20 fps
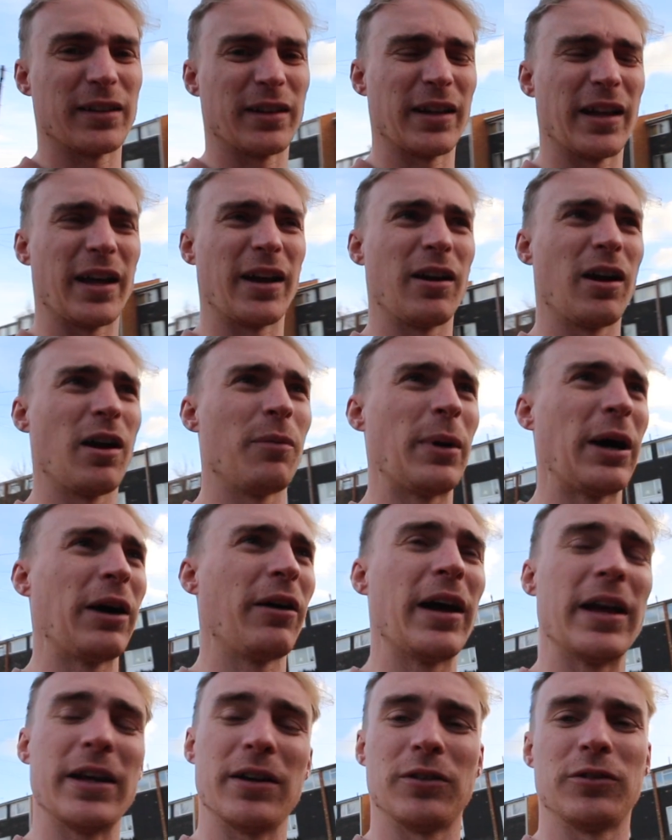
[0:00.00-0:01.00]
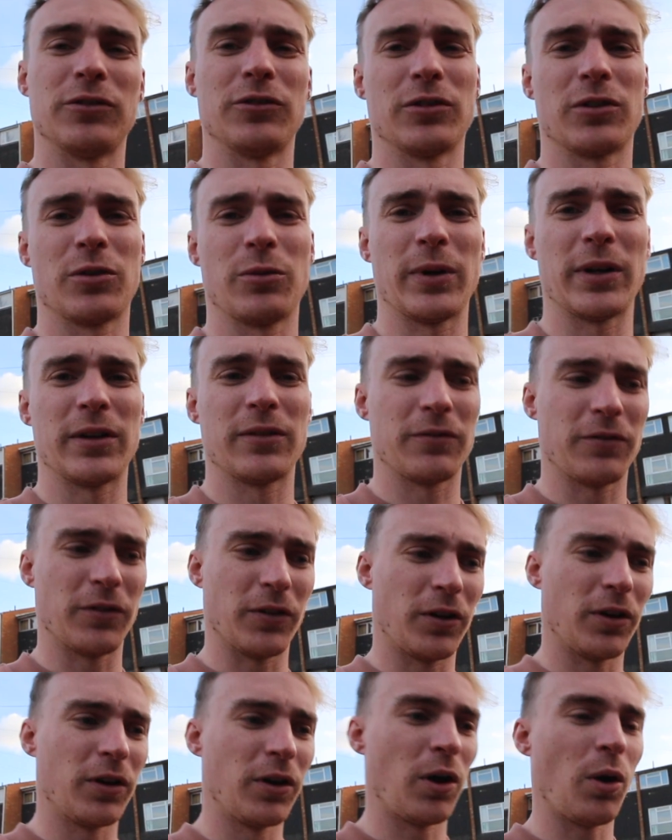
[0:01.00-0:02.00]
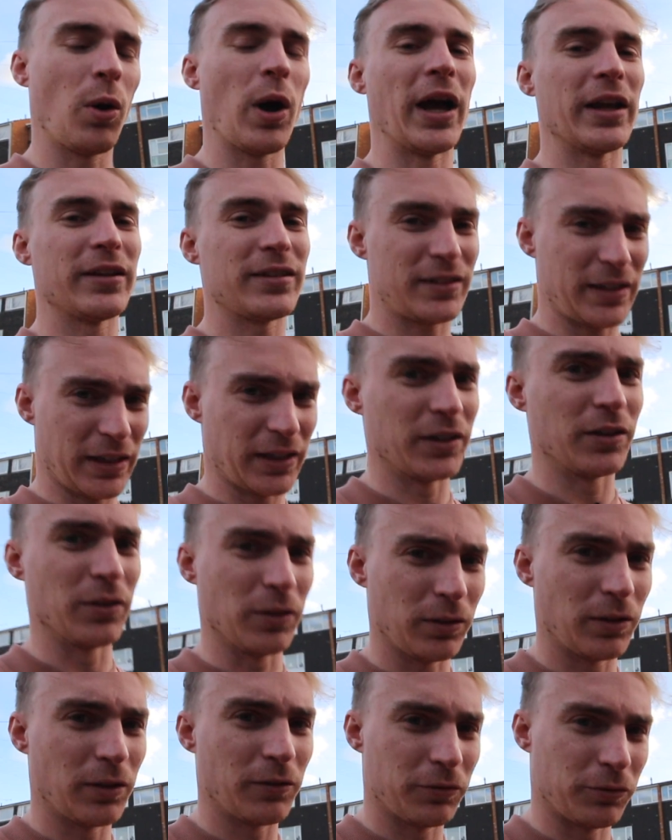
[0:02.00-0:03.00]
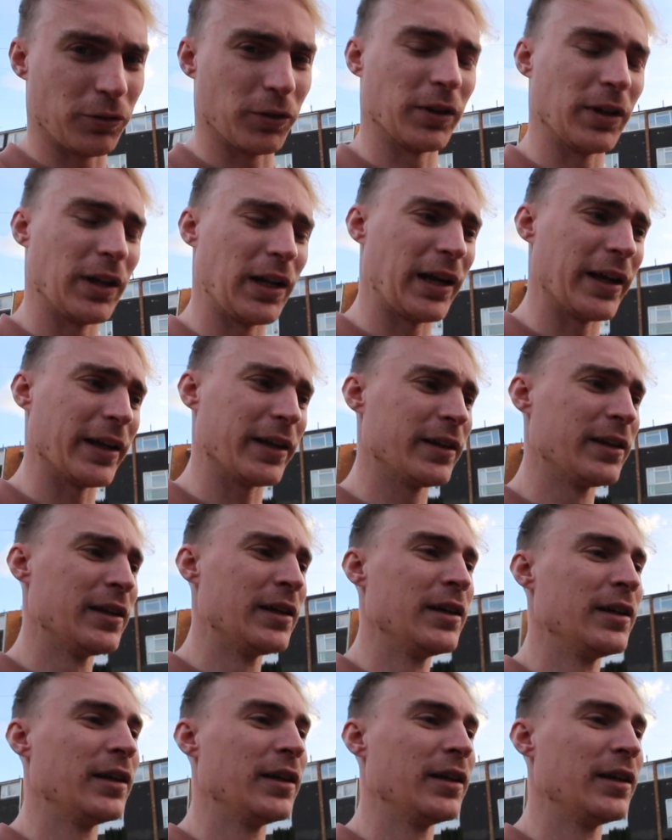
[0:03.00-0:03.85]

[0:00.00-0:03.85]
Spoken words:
and they're about 800 quid for a single front light.